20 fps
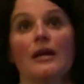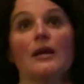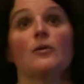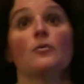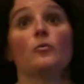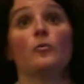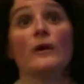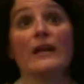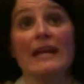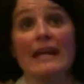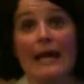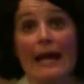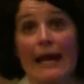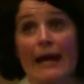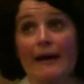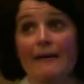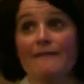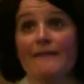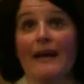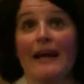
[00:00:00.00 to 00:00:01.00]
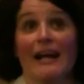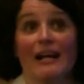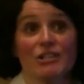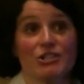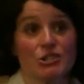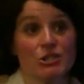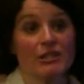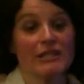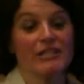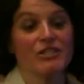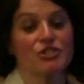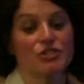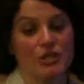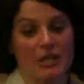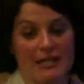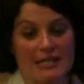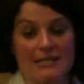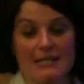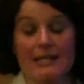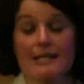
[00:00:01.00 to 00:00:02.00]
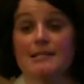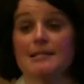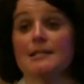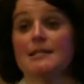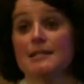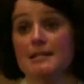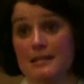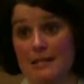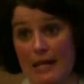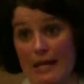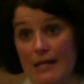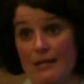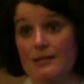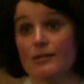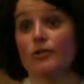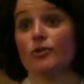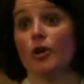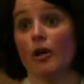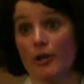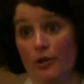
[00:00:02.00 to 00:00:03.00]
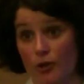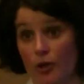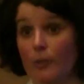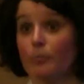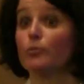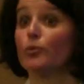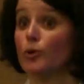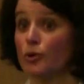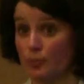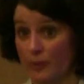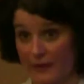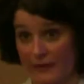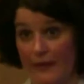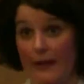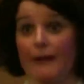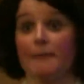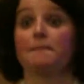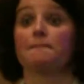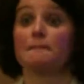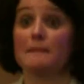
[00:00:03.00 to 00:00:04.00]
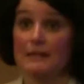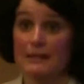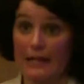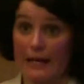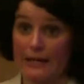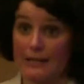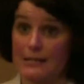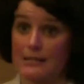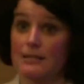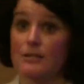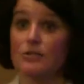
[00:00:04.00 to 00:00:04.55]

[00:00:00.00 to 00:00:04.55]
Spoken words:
We have actually, just as a state, gotten on board with that. Yes.